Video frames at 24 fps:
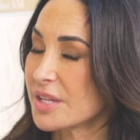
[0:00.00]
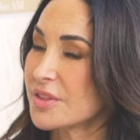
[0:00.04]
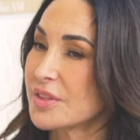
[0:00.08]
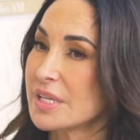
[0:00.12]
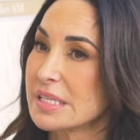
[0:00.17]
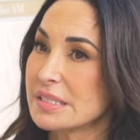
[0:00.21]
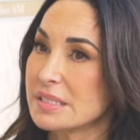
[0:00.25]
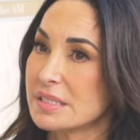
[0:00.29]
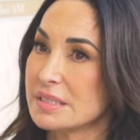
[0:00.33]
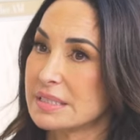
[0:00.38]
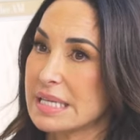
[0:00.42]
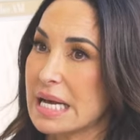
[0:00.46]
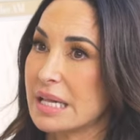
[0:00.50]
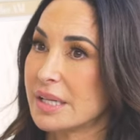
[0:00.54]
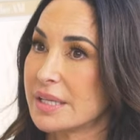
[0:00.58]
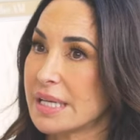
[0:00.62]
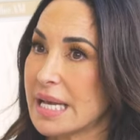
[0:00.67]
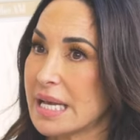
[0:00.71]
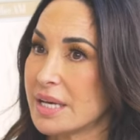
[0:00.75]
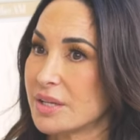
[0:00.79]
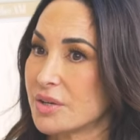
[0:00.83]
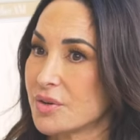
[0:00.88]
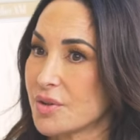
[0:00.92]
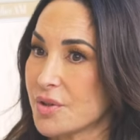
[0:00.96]
things to
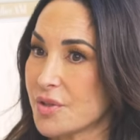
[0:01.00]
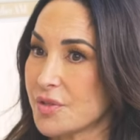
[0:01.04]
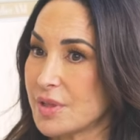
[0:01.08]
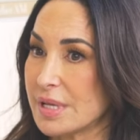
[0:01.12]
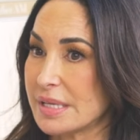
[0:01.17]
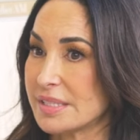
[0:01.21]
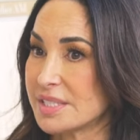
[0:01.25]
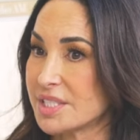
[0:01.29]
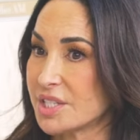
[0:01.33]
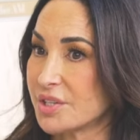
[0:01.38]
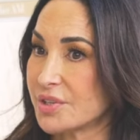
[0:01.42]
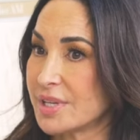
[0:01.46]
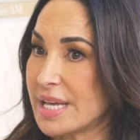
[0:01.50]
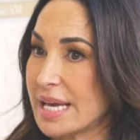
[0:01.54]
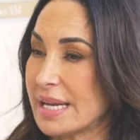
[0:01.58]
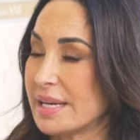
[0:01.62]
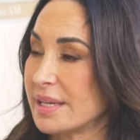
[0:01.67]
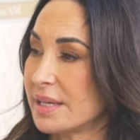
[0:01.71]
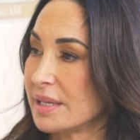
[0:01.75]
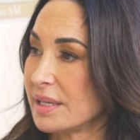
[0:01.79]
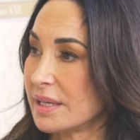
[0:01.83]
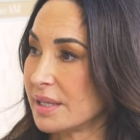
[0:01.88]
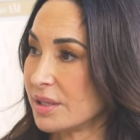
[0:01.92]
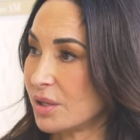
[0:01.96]
delegate are the things that are
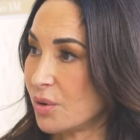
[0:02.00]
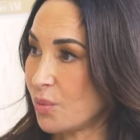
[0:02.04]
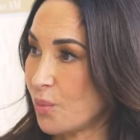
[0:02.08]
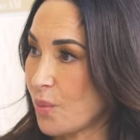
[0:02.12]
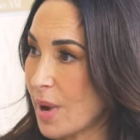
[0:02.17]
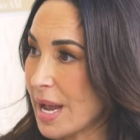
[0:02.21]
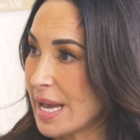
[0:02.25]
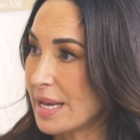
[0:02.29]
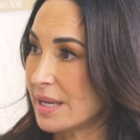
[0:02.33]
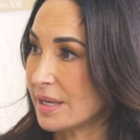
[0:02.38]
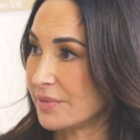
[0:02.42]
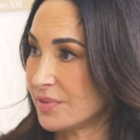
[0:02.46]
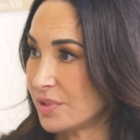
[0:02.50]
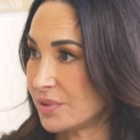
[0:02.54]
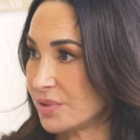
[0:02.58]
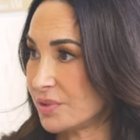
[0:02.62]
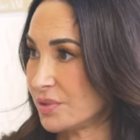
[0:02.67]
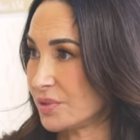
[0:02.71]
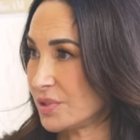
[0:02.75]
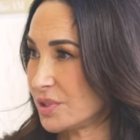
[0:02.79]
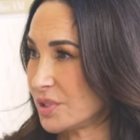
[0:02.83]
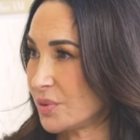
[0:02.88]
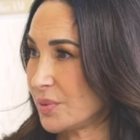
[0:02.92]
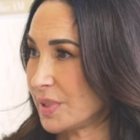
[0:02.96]
getting in the way of
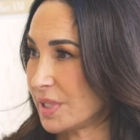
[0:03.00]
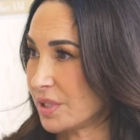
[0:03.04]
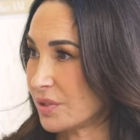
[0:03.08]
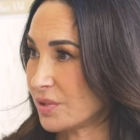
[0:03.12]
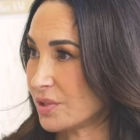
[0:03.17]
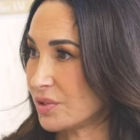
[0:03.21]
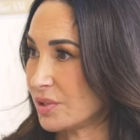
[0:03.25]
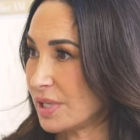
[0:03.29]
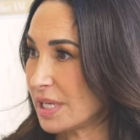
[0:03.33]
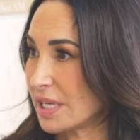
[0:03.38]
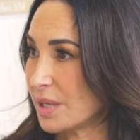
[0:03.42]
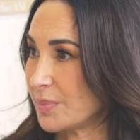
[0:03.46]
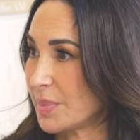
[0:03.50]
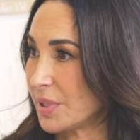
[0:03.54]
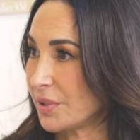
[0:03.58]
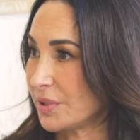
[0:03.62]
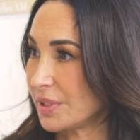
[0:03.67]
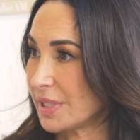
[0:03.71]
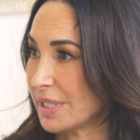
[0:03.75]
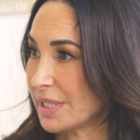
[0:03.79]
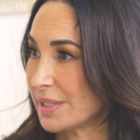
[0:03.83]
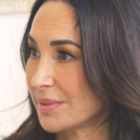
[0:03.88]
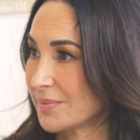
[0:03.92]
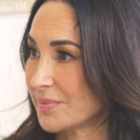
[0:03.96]
you doing your unique
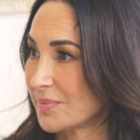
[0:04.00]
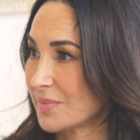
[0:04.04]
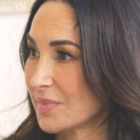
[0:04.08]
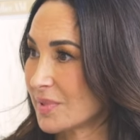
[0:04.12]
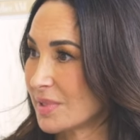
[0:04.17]
ability.